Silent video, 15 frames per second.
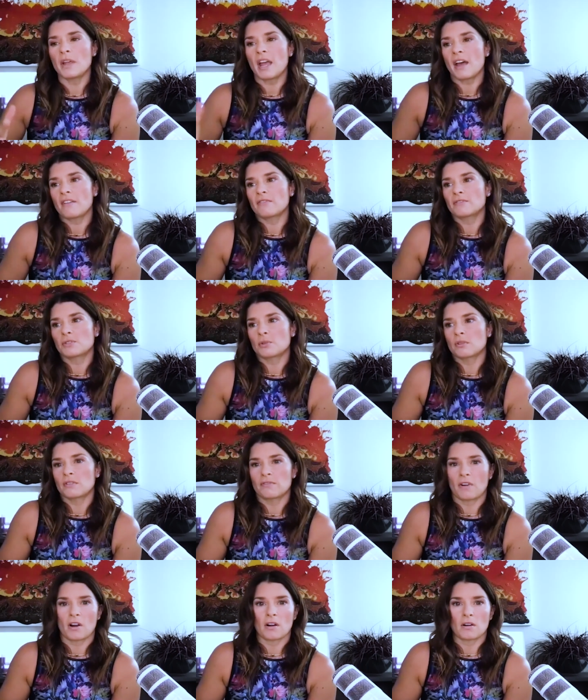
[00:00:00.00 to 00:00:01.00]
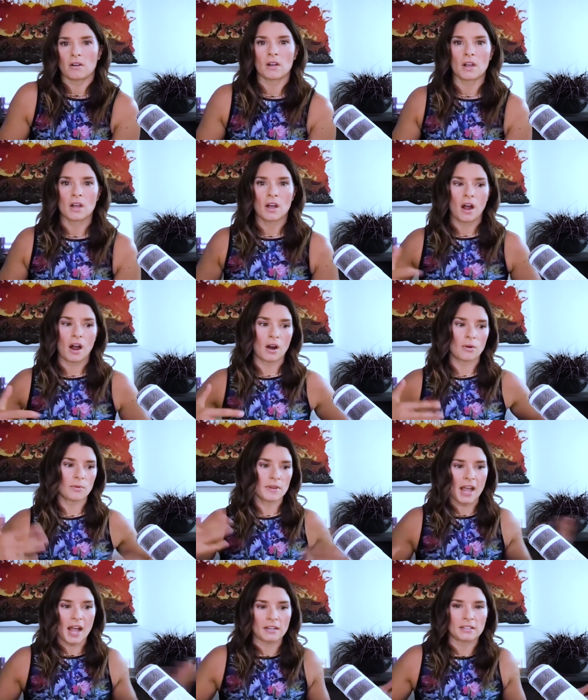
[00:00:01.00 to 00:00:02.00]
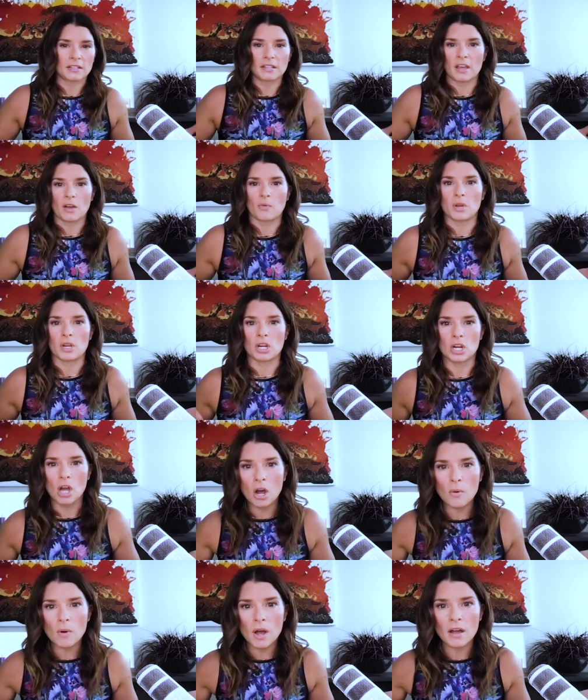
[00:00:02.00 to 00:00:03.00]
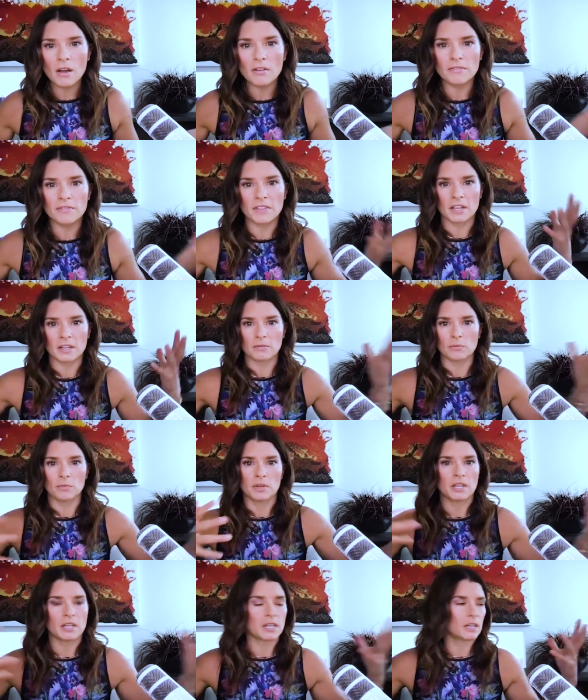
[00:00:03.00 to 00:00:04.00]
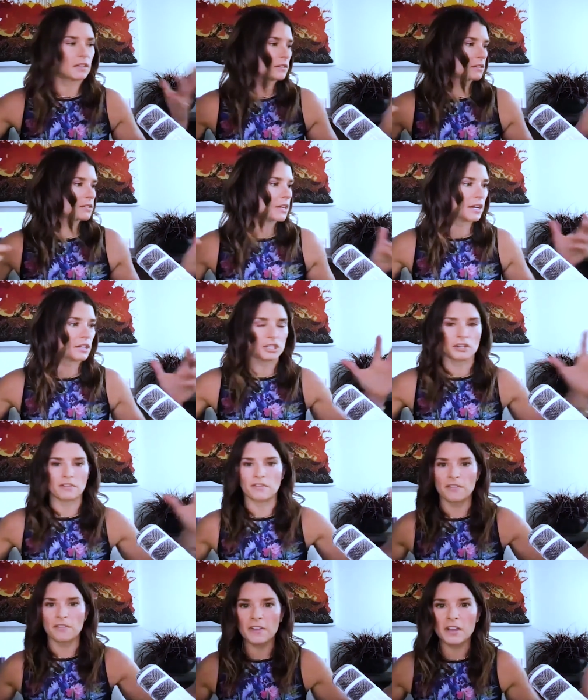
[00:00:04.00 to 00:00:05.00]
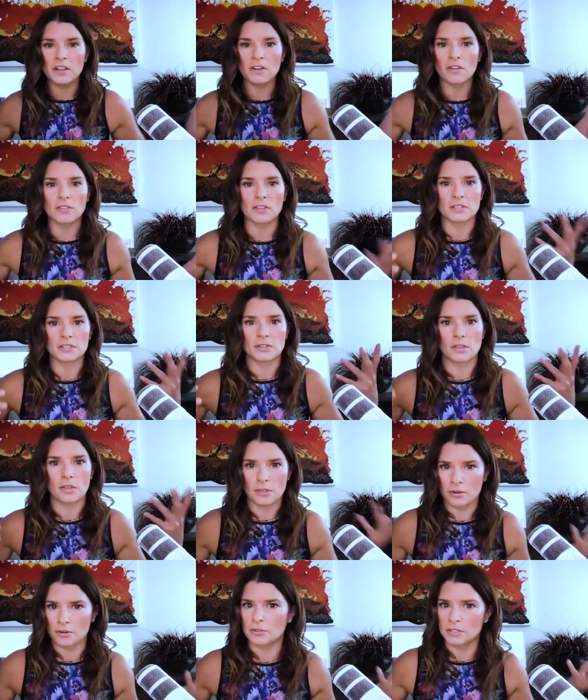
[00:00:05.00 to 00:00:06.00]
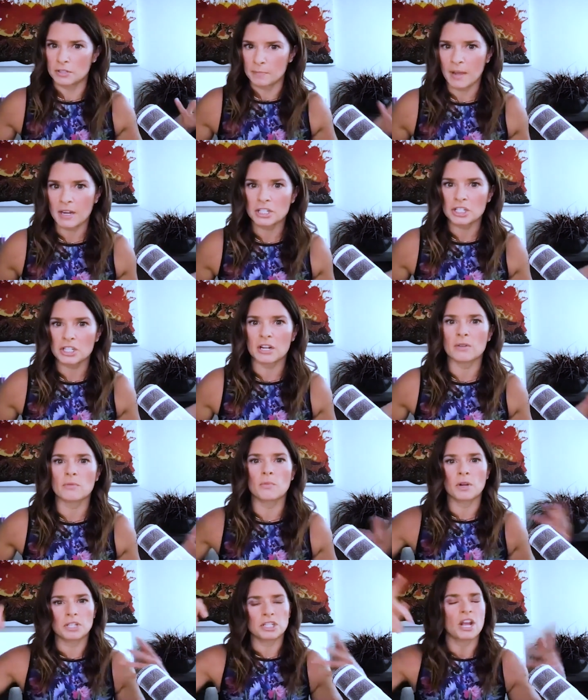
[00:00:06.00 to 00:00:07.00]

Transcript: we have sort of our our reality that we know of that we can touch and feel this third yeah. dimension,